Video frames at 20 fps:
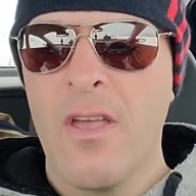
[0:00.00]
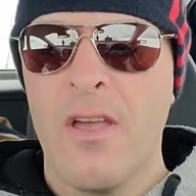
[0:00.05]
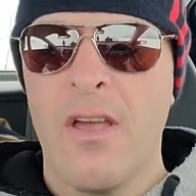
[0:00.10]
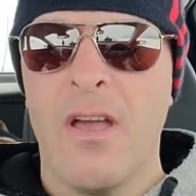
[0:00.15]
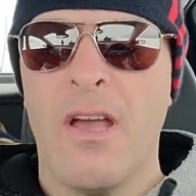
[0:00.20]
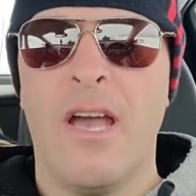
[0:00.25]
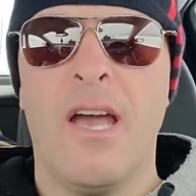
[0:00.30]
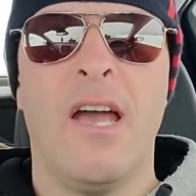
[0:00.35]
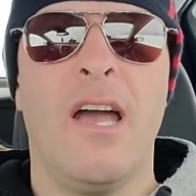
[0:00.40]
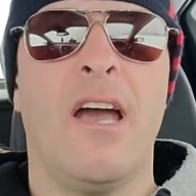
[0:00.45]

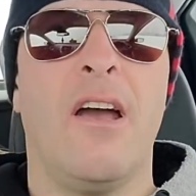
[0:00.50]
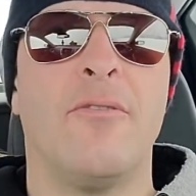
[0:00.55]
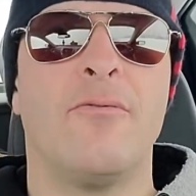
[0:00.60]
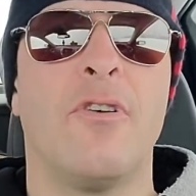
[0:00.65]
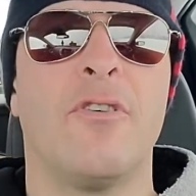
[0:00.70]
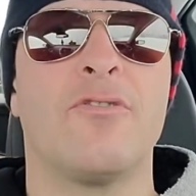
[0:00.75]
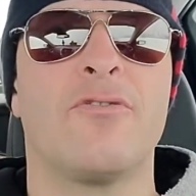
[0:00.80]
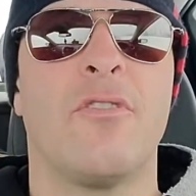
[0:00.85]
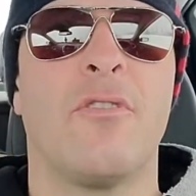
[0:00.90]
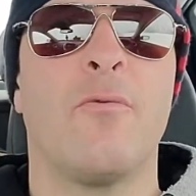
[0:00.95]

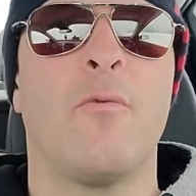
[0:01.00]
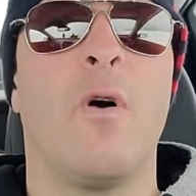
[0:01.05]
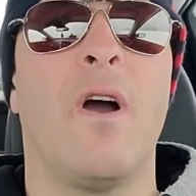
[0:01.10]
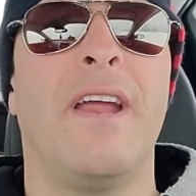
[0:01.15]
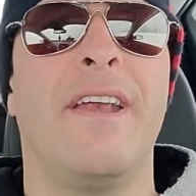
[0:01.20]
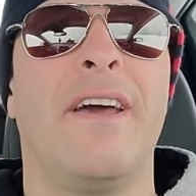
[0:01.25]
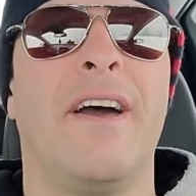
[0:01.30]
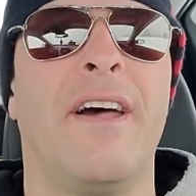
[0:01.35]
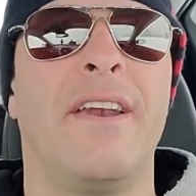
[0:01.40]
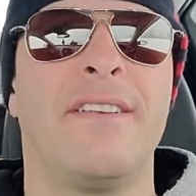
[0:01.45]
Rose Run,
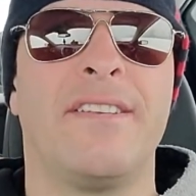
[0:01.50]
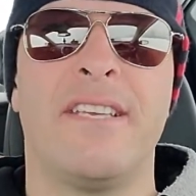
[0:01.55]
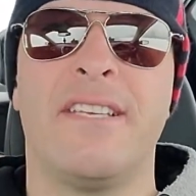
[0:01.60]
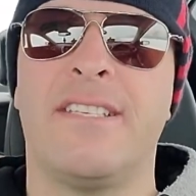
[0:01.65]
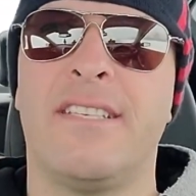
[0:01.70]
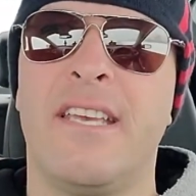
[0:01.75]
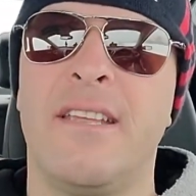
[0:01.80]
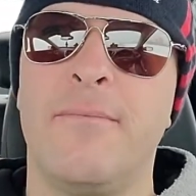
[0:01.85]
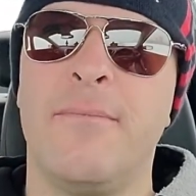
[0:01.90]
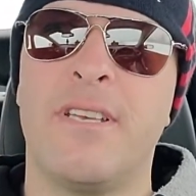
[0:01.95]
why not? As I
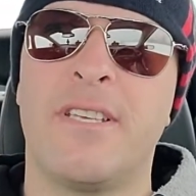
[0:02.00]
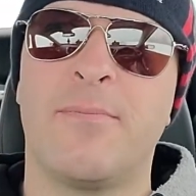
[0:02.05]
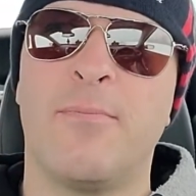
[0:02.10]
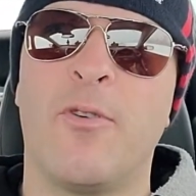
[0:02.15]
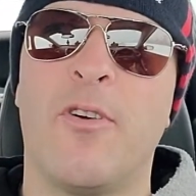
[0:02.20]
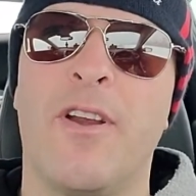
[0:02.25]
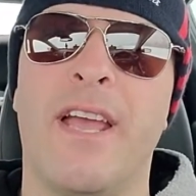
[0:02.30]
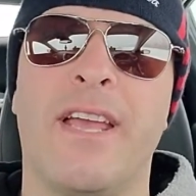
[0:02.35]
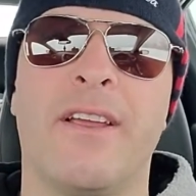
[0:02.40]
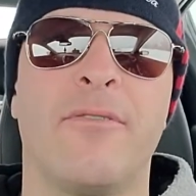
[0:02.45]
said, Miss
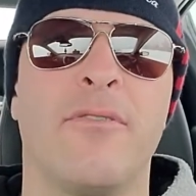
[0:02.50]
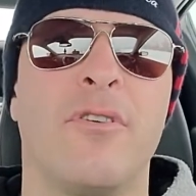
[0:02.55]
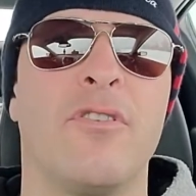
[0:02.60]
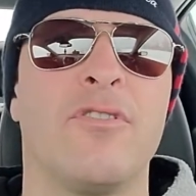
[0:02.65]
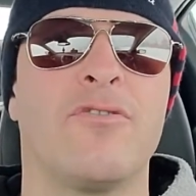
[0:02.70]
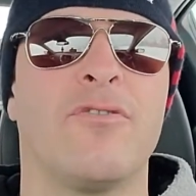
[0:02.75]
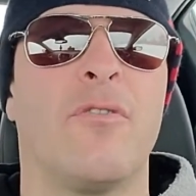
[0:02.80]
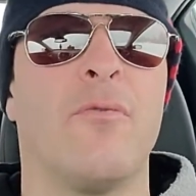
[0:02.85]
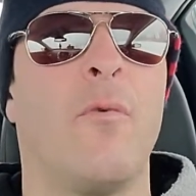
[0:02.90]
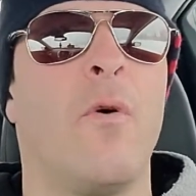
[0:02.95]
Meringue and
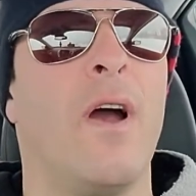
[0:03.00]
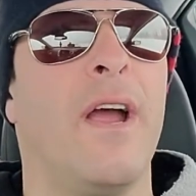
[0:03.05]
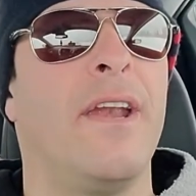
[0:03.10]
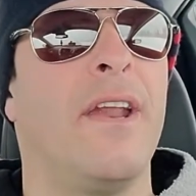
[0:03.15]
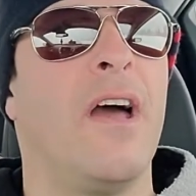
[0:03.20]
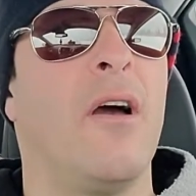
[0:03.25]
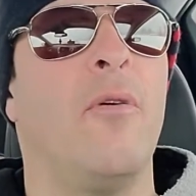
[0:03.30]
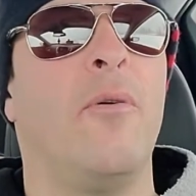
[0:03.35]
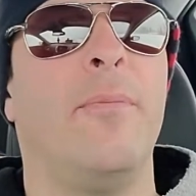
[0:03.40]
Rose Run, why not?